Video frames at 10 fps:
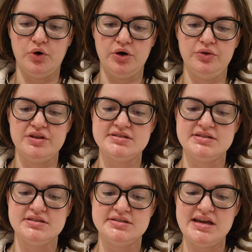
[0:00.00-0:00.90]
oil. This
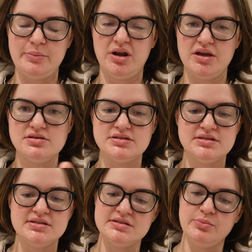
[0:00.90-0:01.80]
is the same one I used
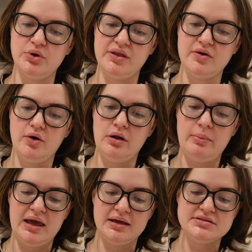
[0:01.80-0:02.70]
this, this morning, the
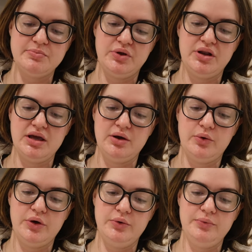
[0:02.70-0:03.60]
Olaplex Bonding
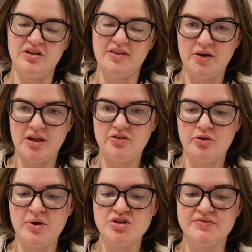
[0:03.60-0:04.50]
Oil. You don't need
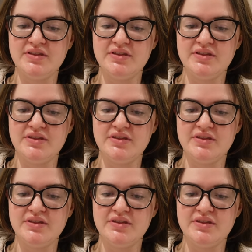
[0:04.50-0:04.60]
too much of